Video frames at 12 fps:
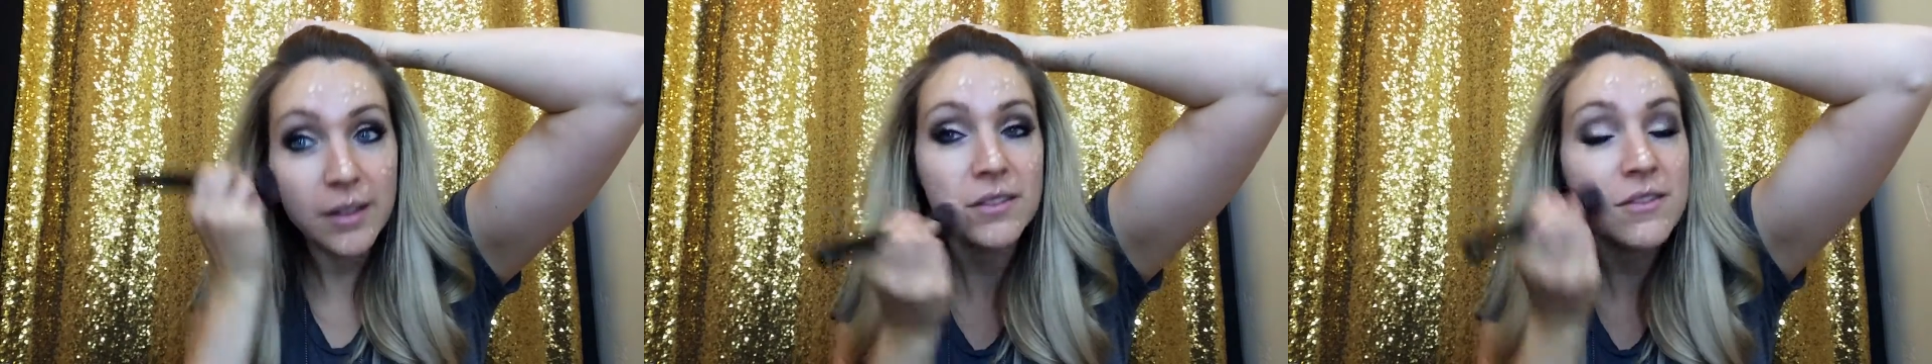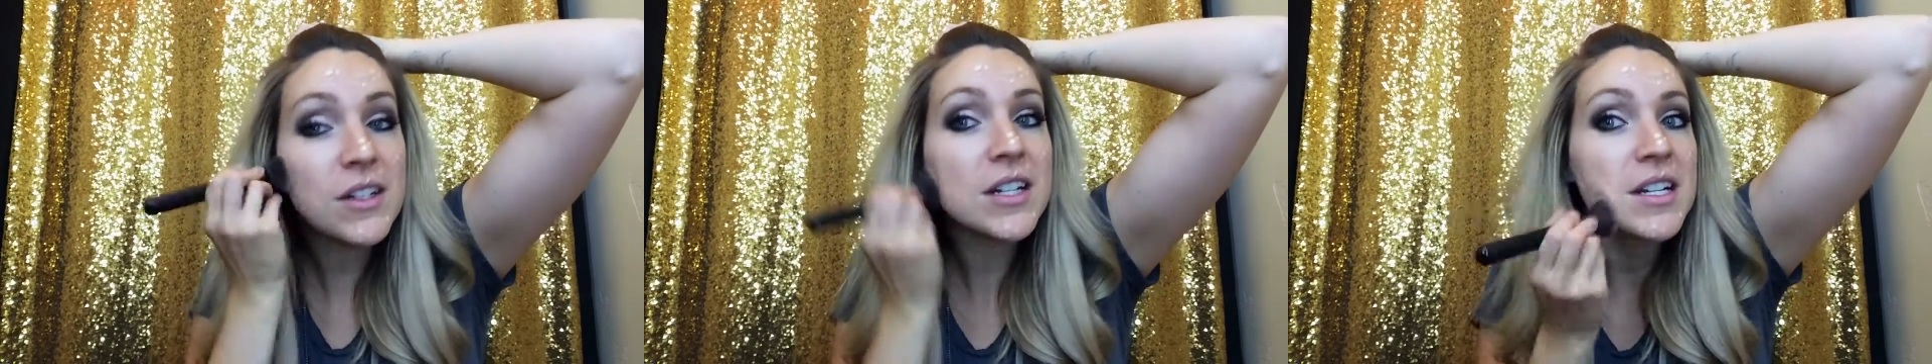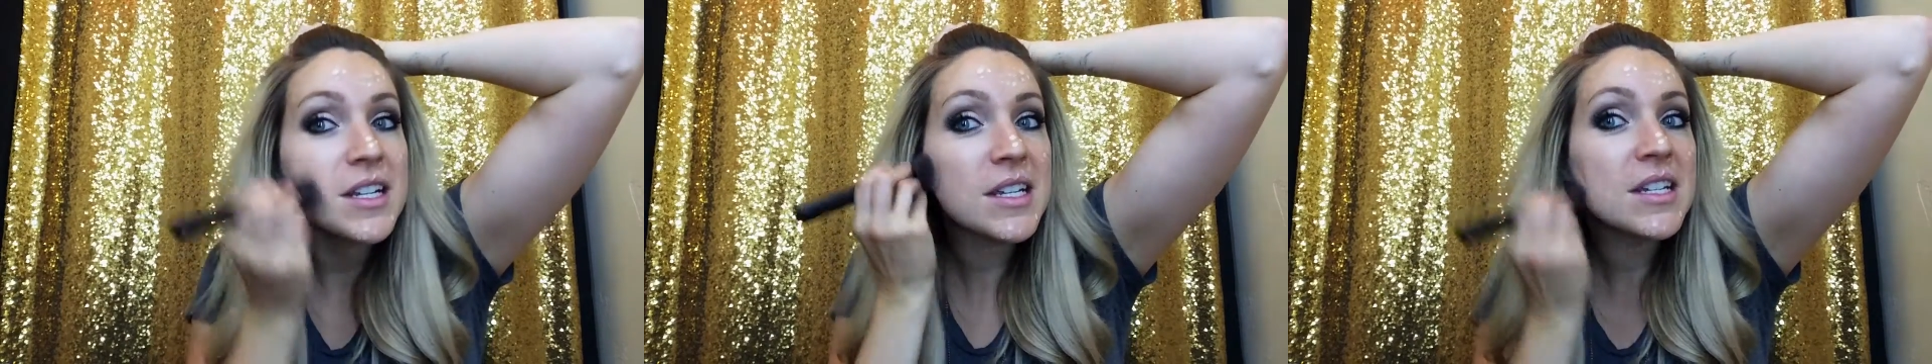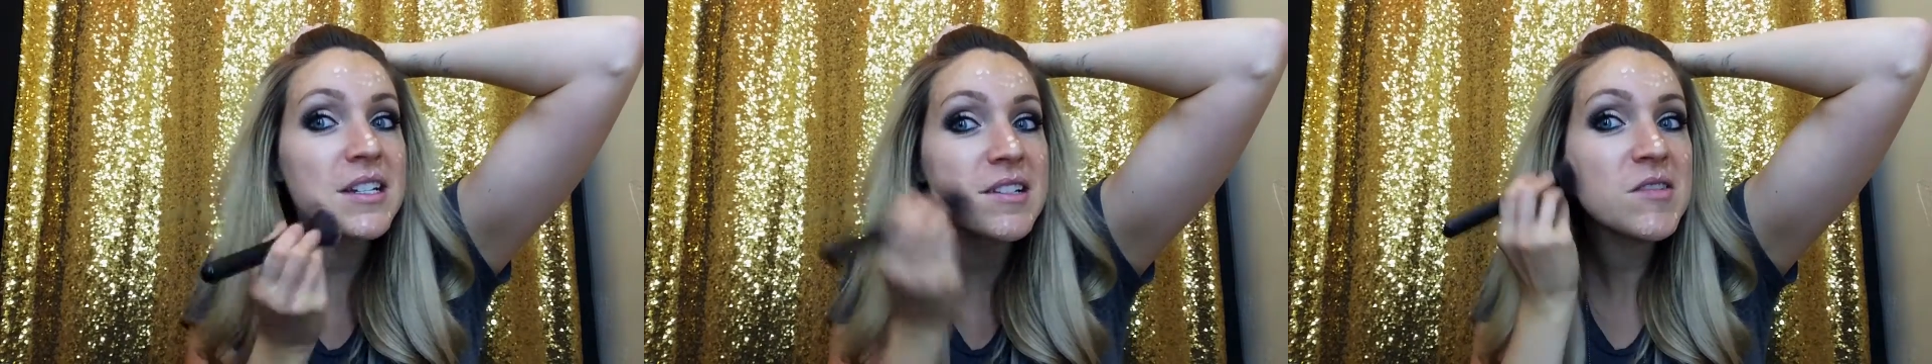
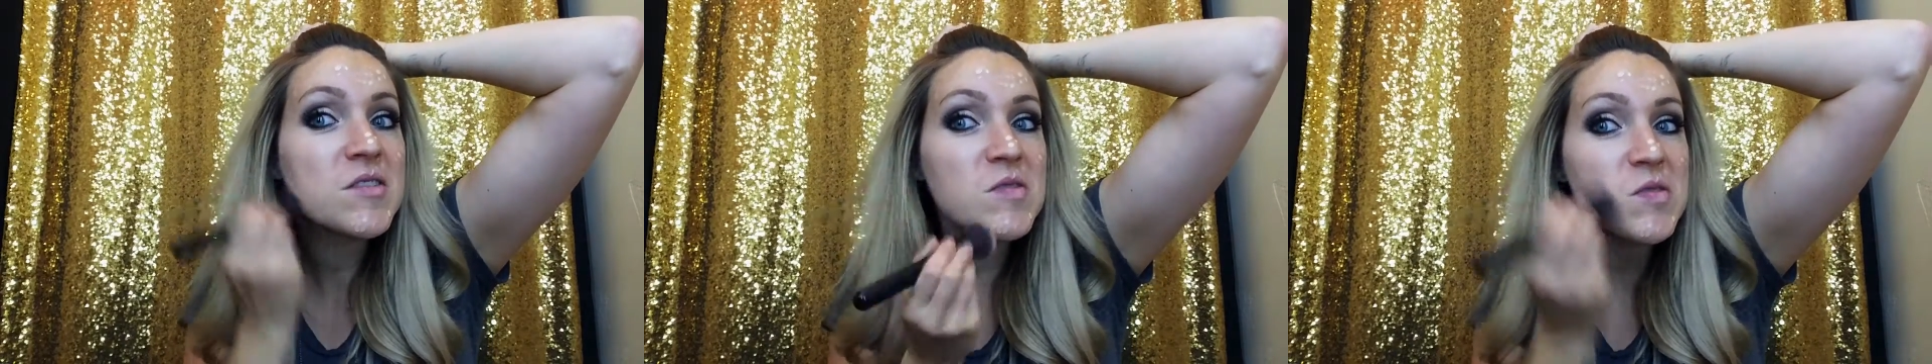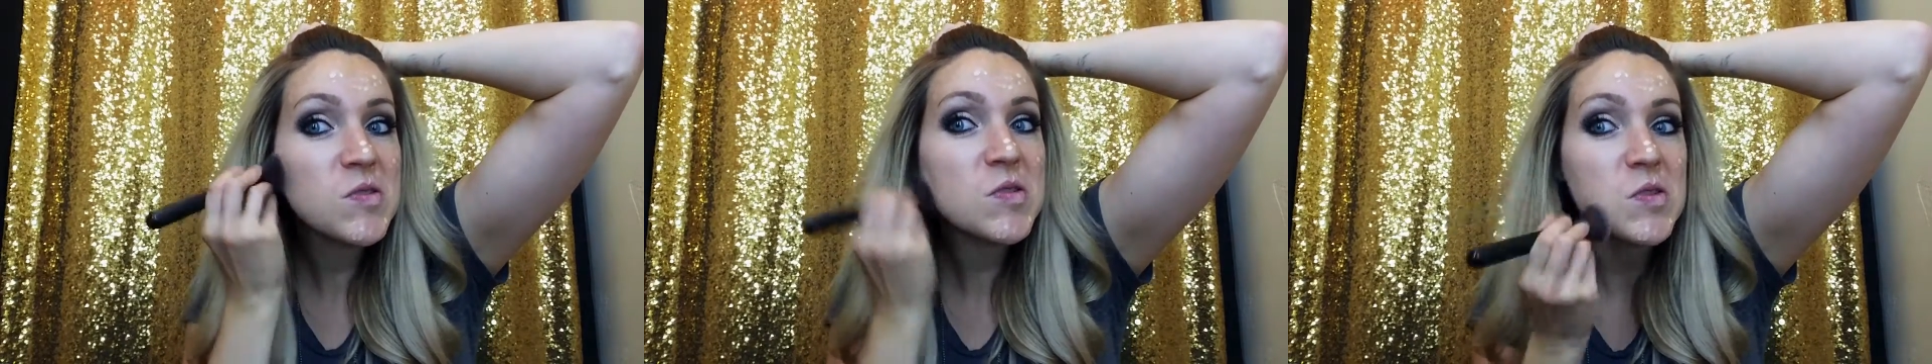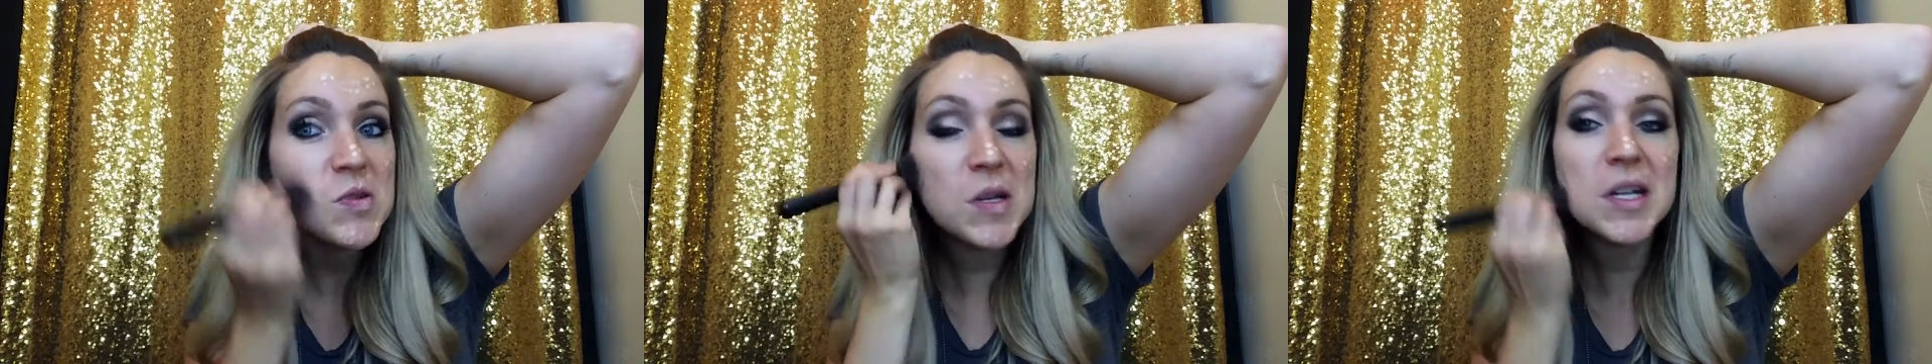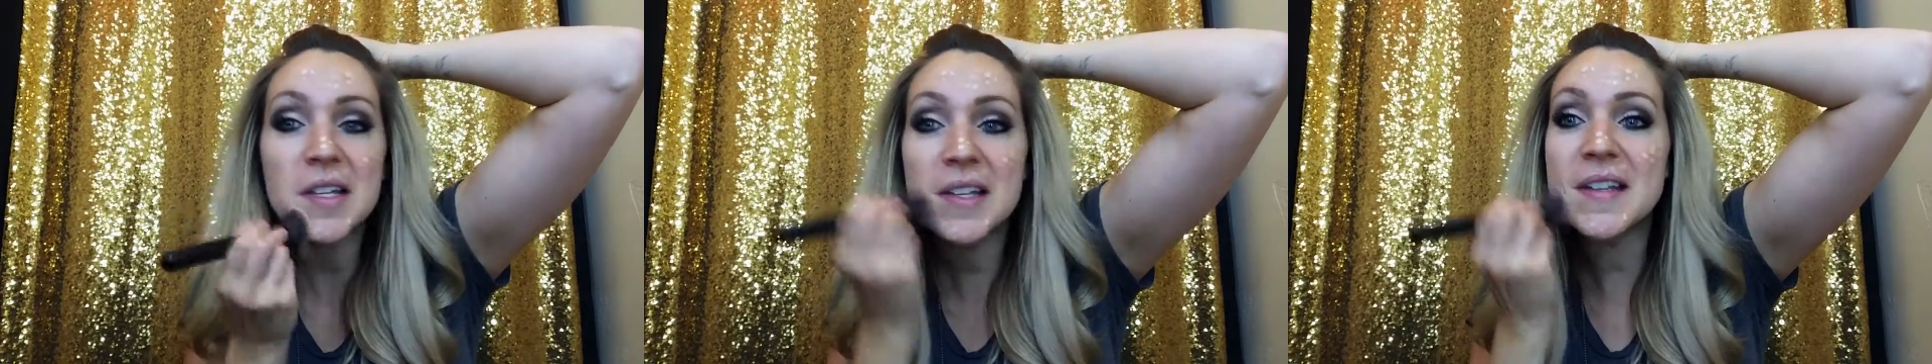very
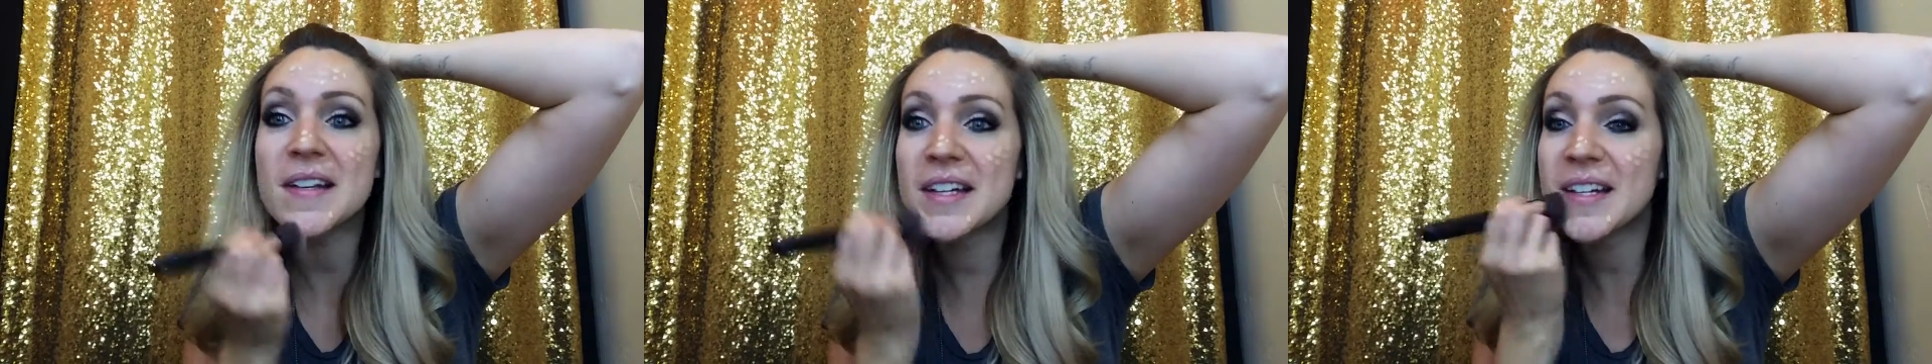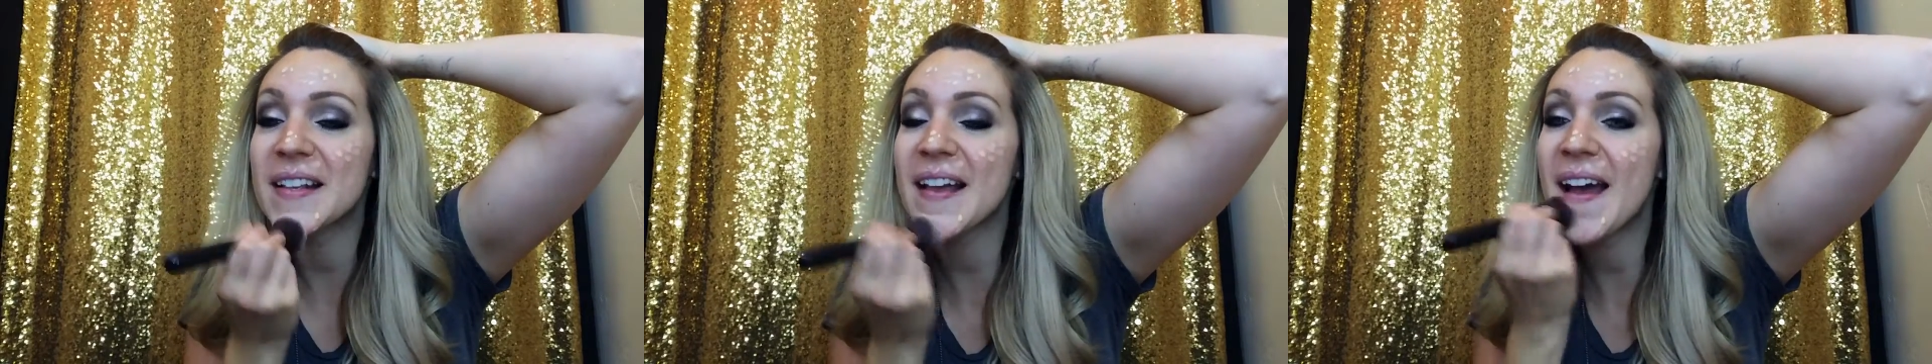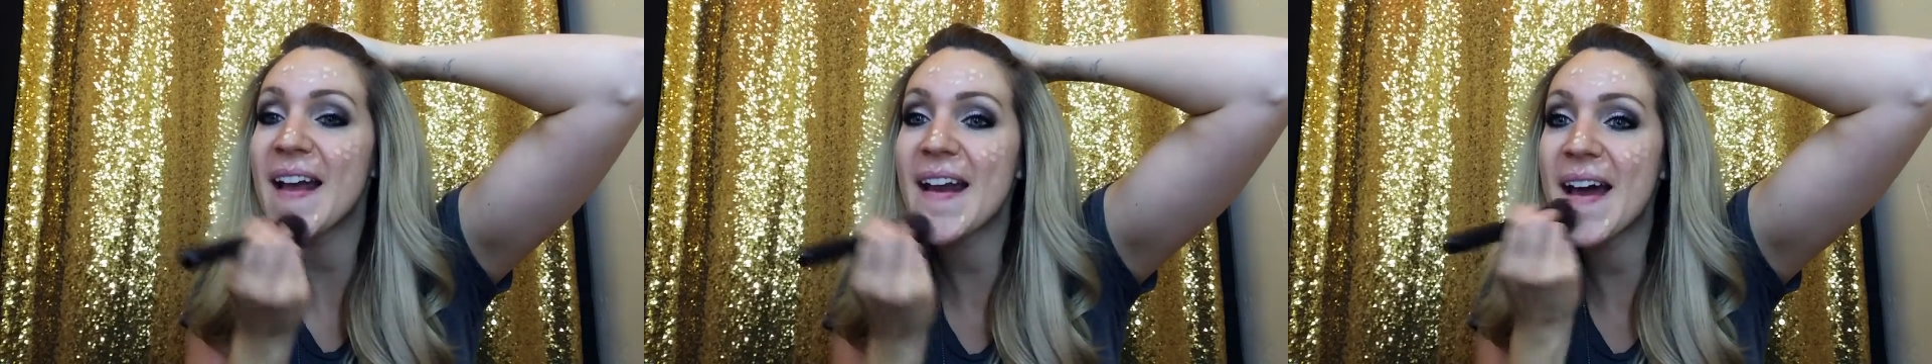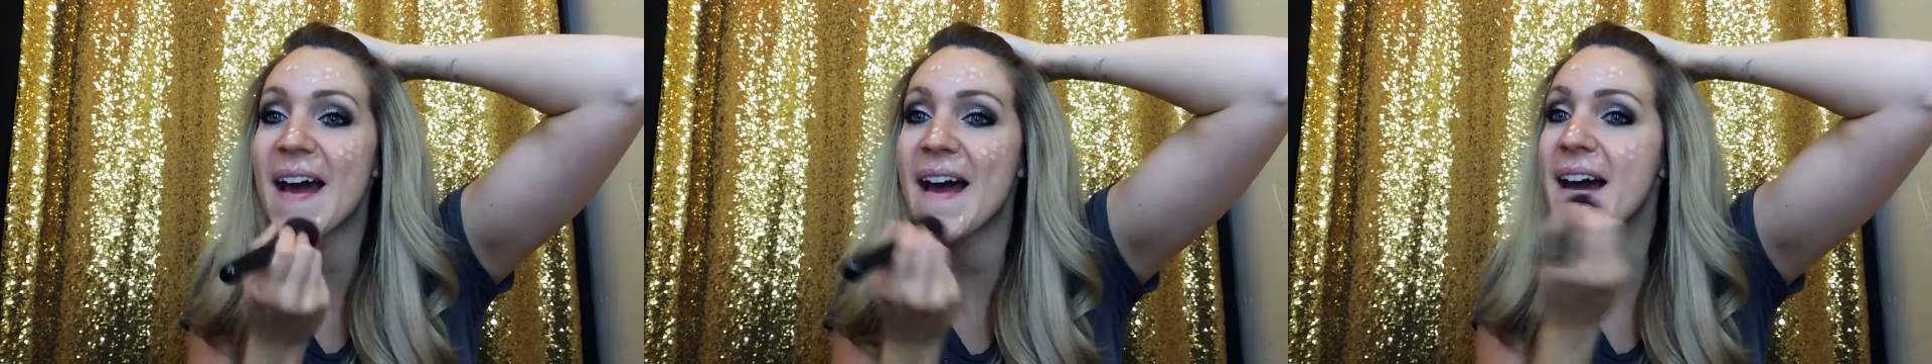quickly just kind
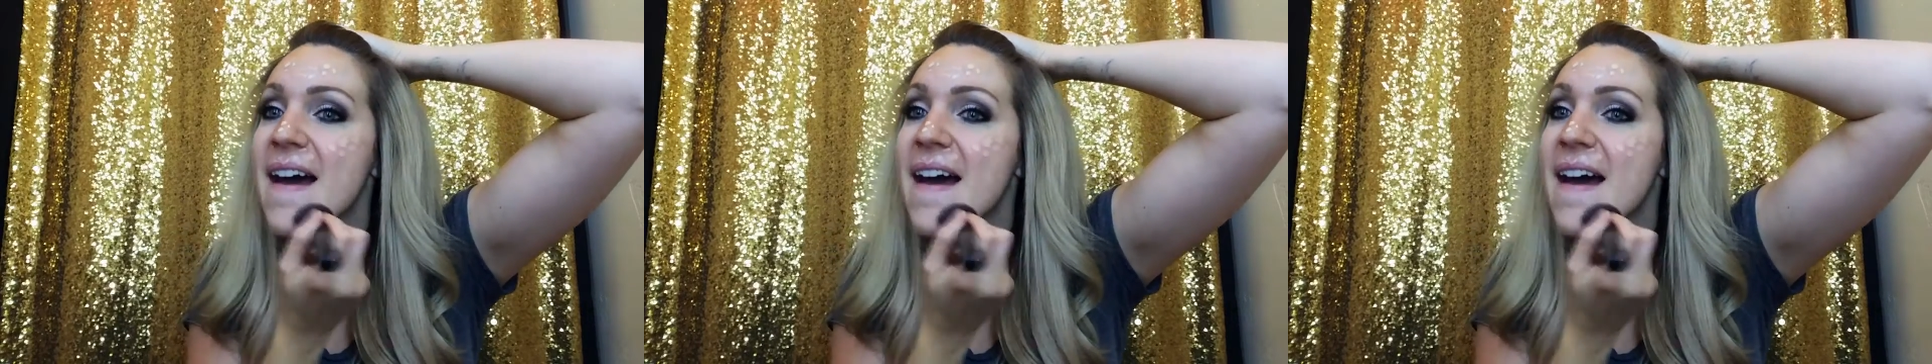of